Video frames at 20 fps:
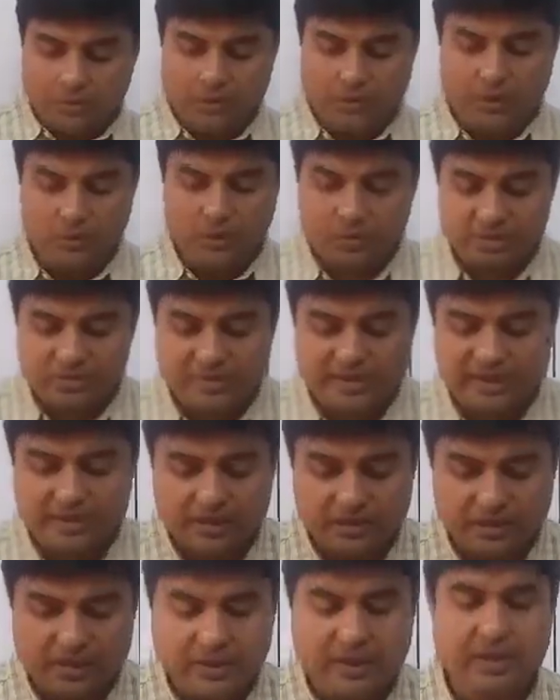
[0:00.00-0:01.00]

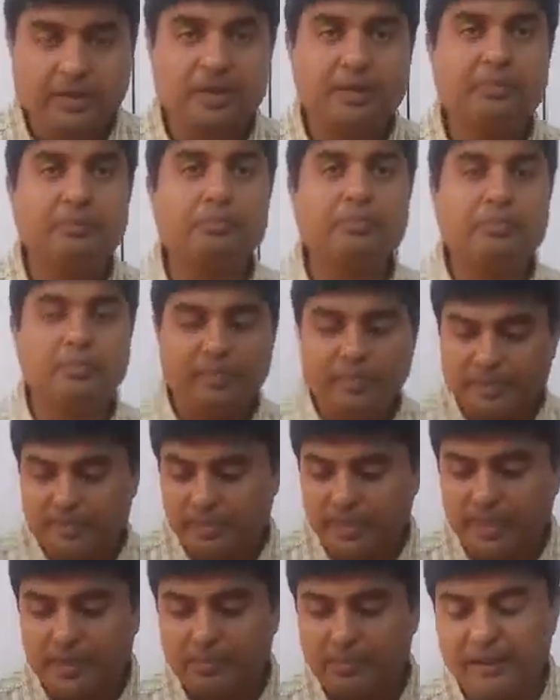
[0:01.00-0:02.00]
using
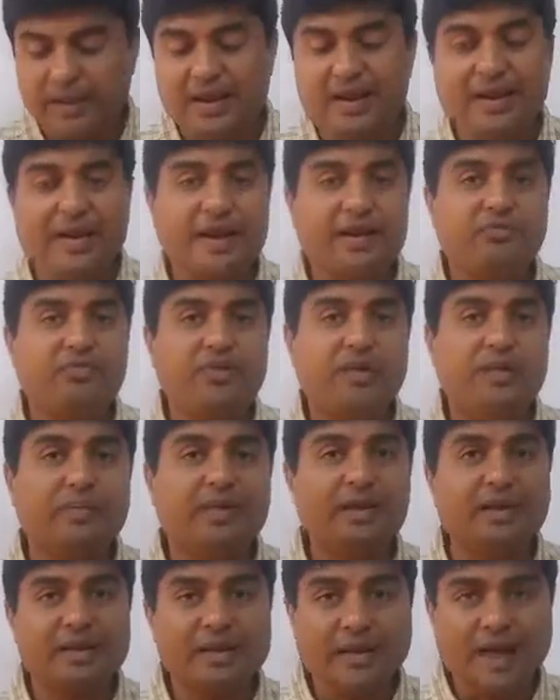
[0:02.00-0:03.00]
their male and
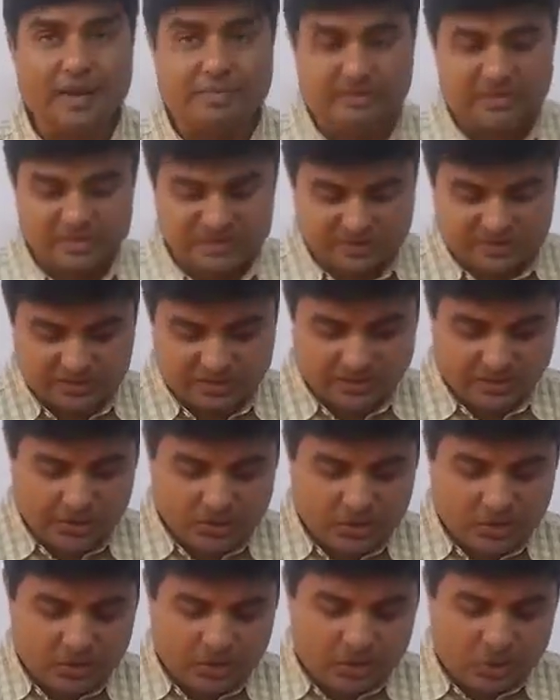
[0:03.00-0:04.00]
female gametes.
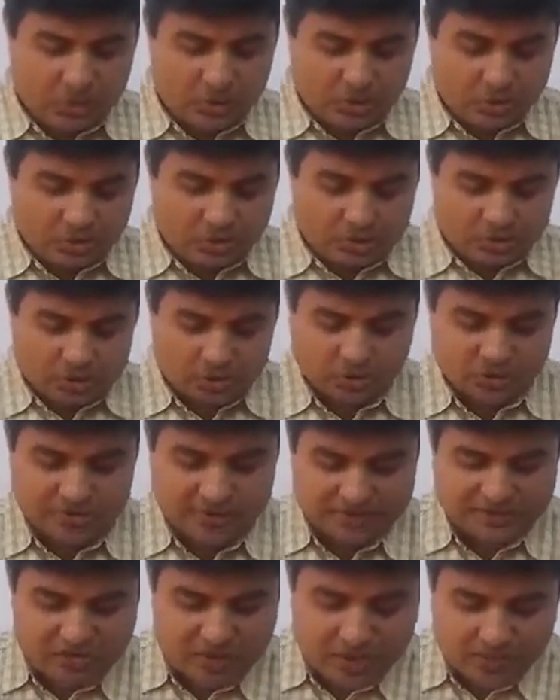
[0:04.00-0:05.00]
So
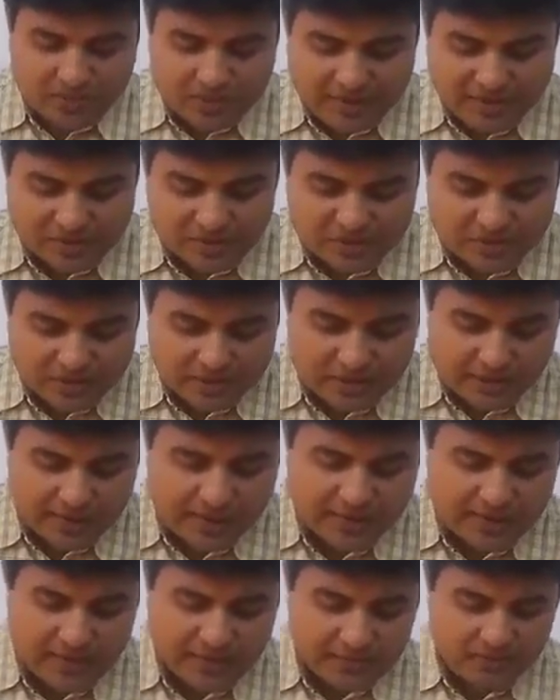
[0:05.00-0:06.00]
sexual reproduction
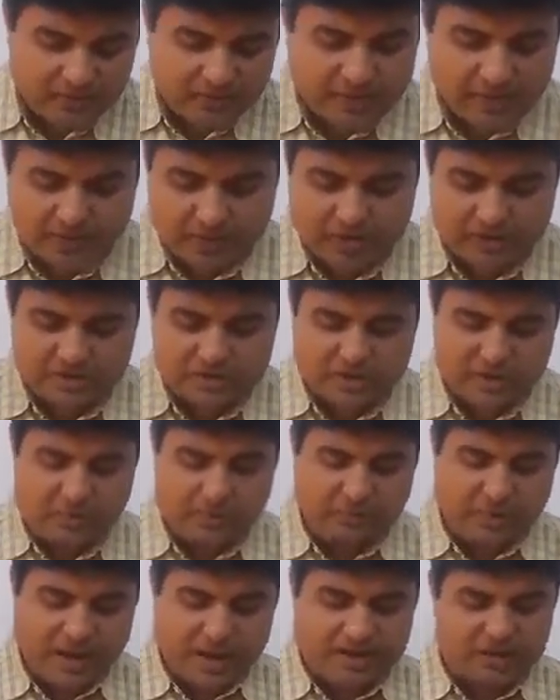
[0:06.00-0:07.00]

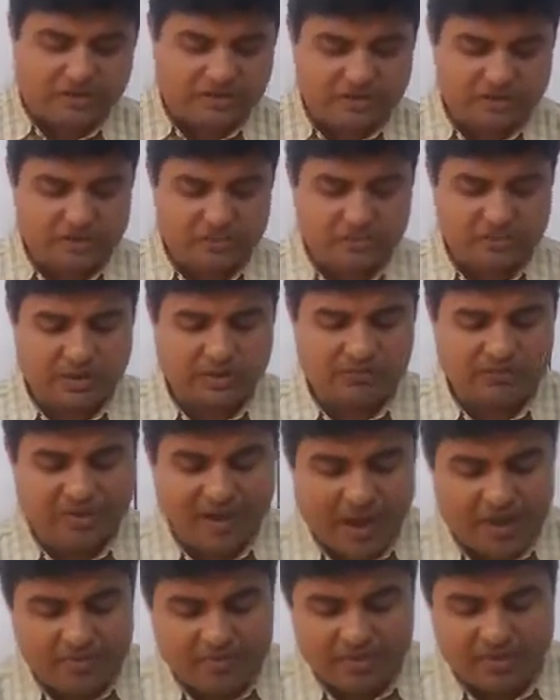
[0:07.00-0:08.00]
in plants, the
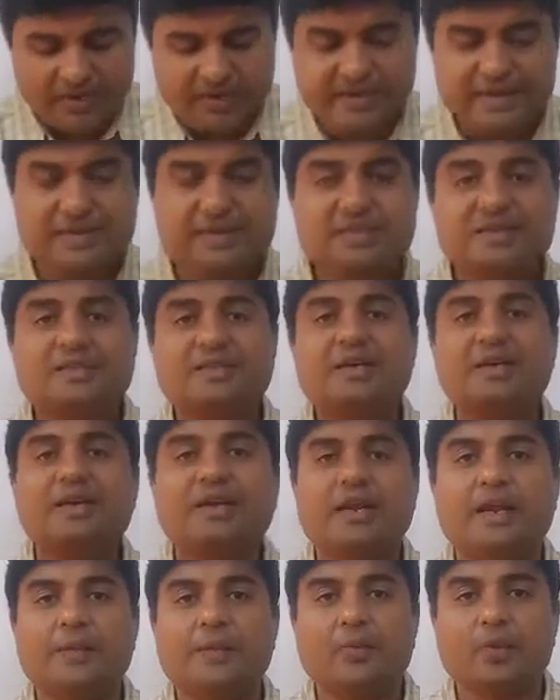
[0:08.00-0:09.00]
flower is the
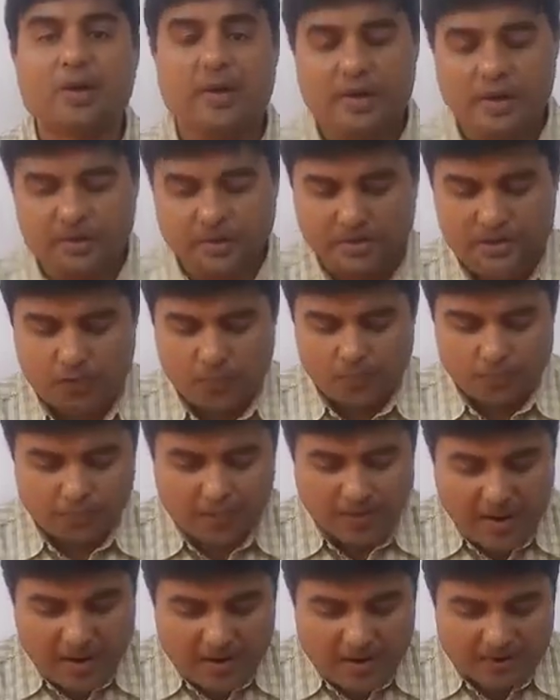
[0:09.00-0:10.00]
reproductive
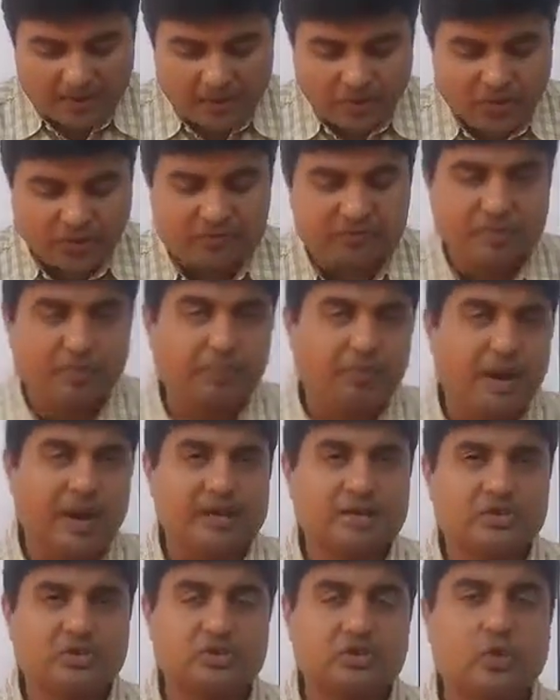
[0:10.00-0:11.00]
part of the
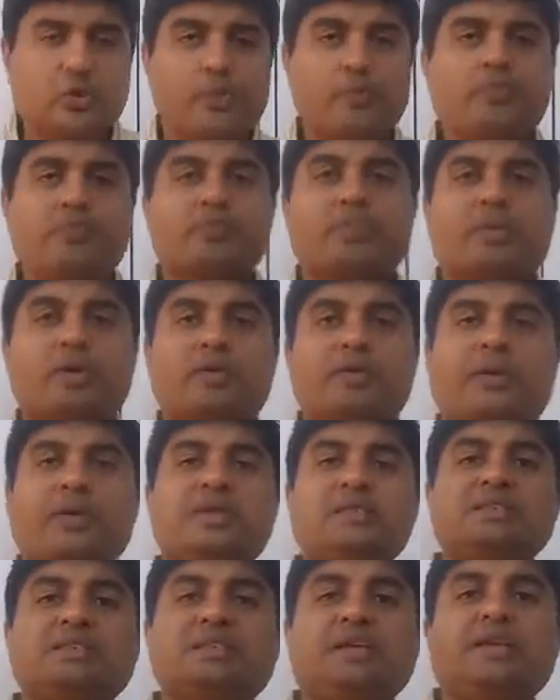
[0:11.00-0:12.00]
plant. So you
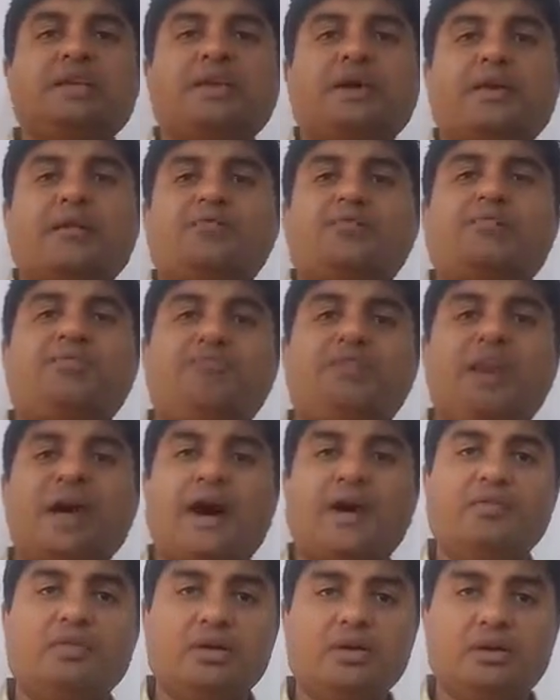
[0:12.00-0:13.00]
can see that
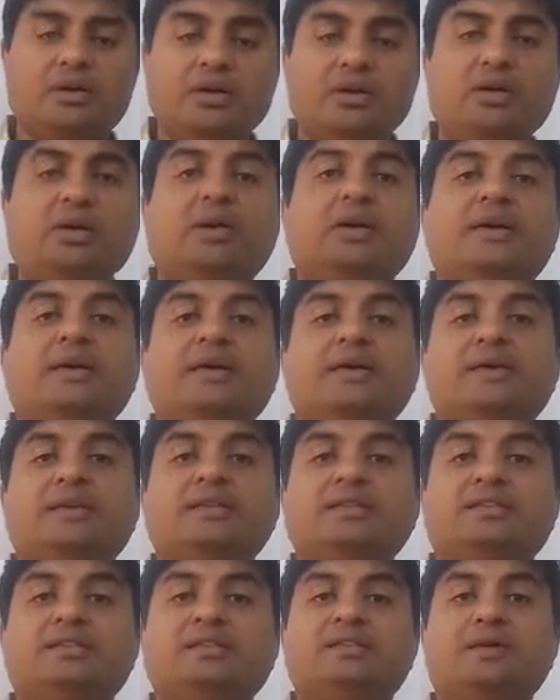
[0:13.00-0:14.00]
flower
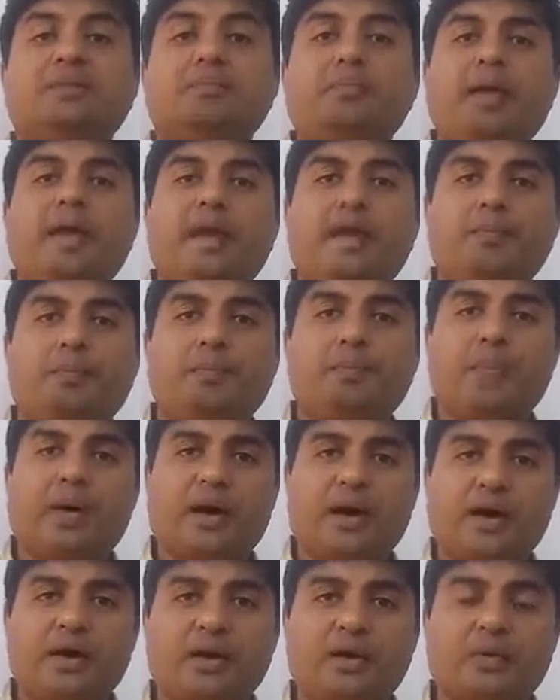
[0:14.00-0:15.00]
is the main
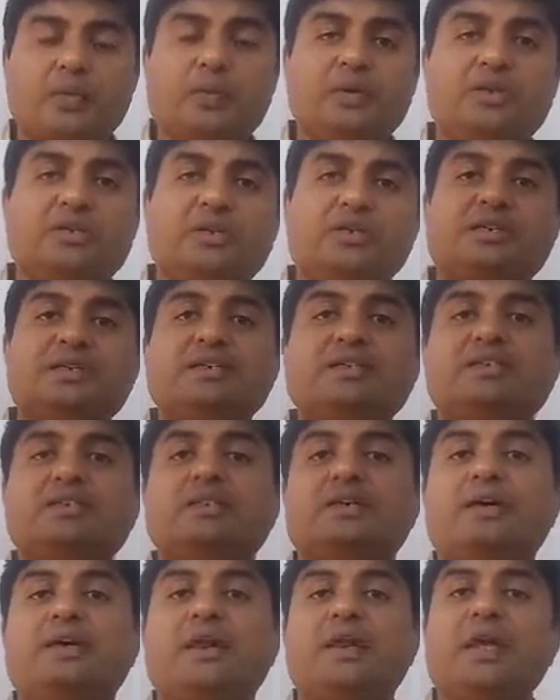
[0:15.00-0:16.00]
part, which is
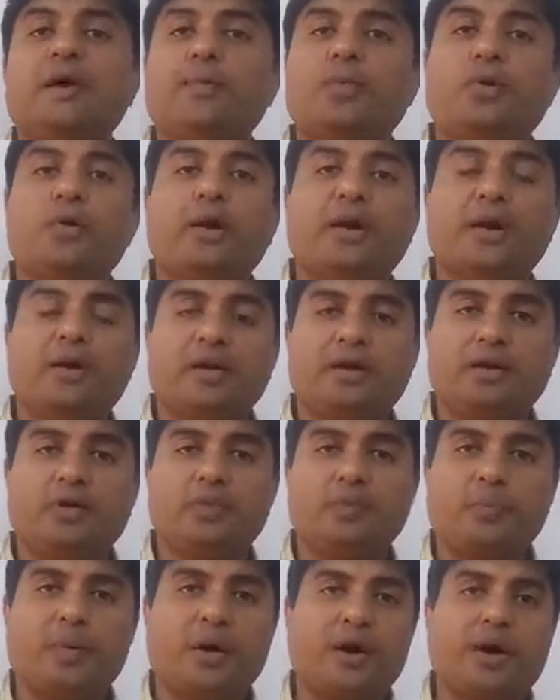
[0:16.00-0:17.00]
the
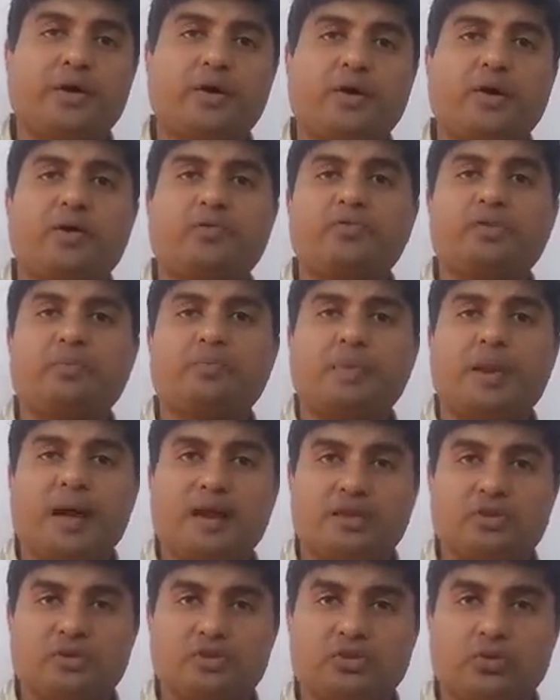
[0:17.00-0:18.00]
reproductive part of the
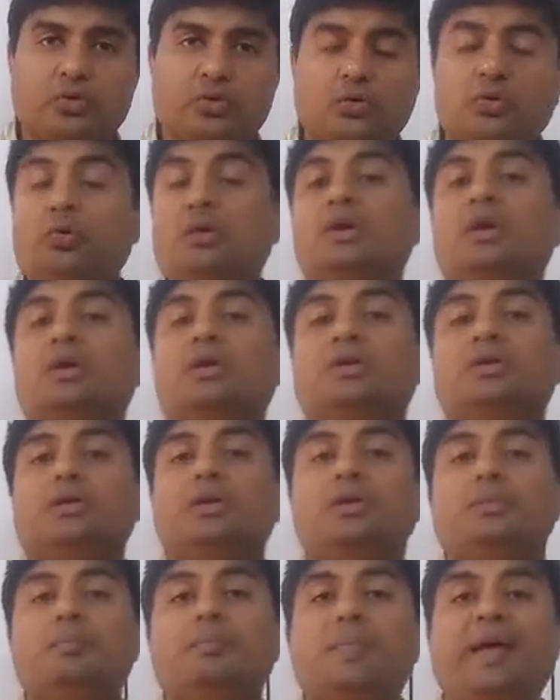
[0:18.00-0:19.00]
plant. So
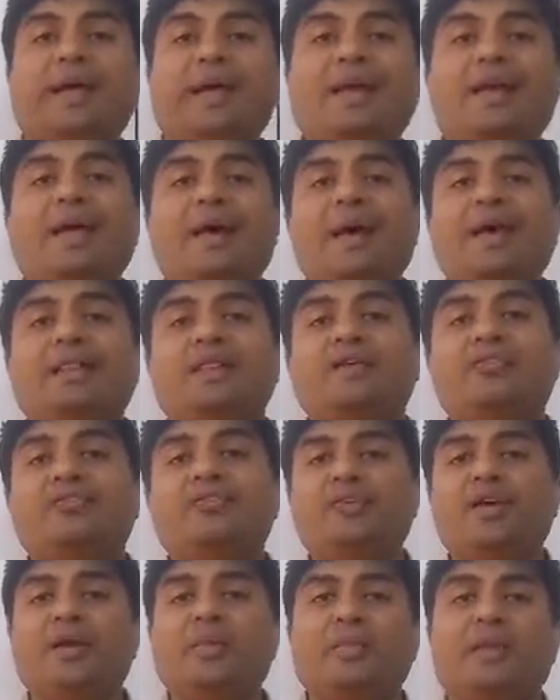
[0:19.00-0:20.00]
the male and the
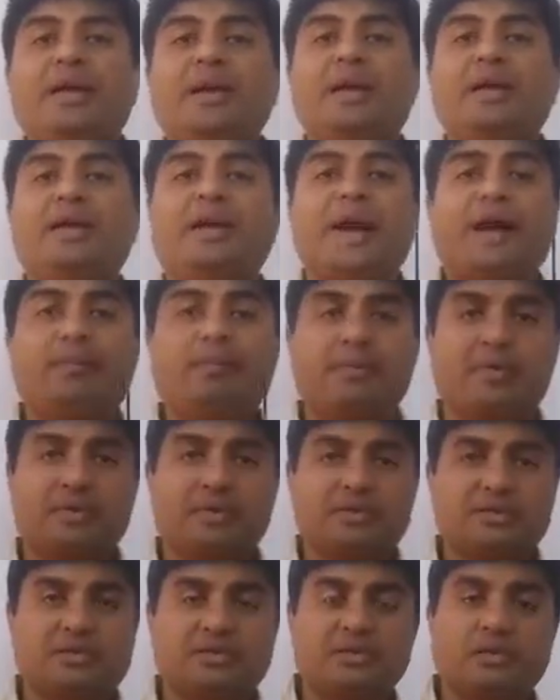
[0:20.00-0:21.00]
female
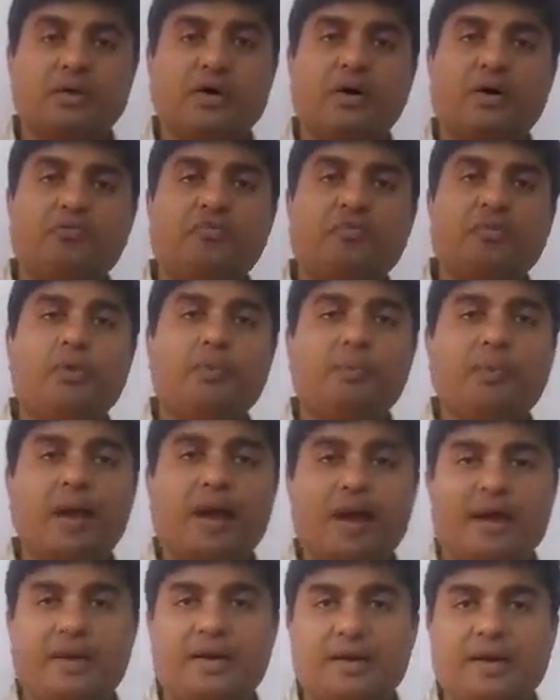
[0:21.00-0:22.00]
gametes of a
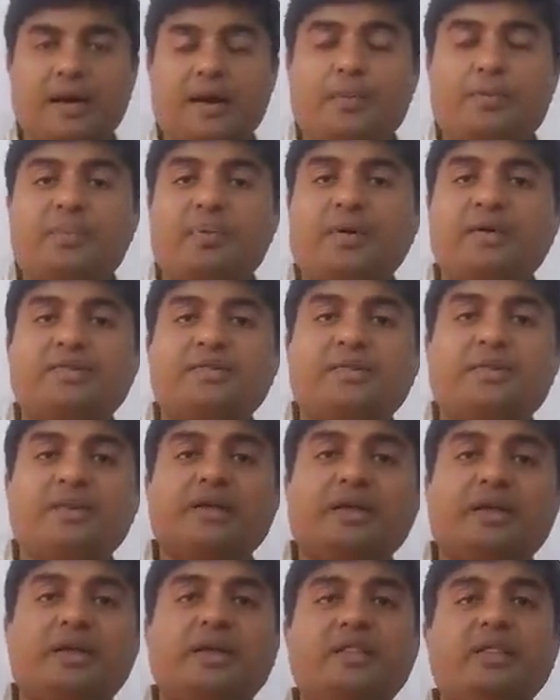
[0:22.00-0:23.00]
plant are
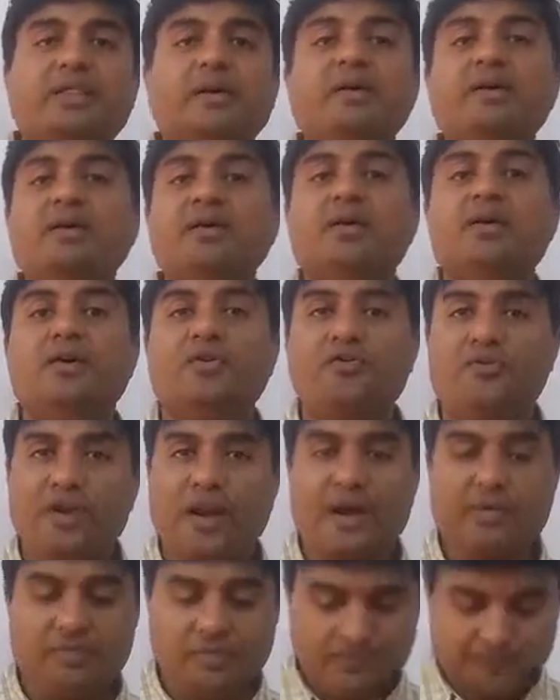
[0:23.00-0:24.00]
present in the
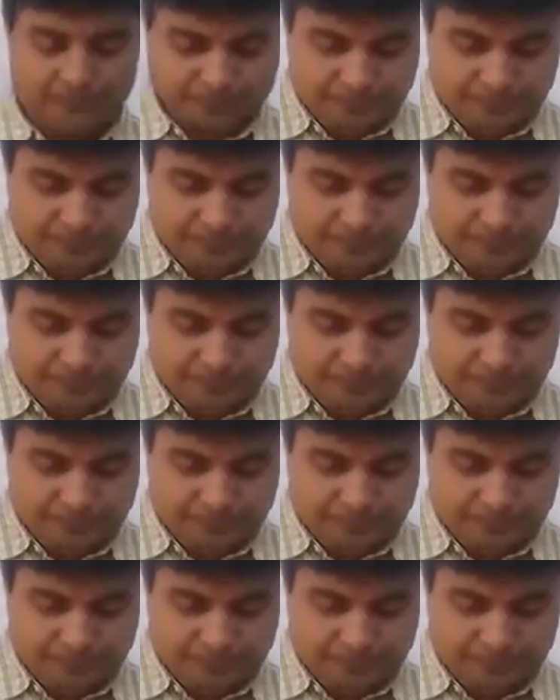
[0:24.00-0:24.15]
flower.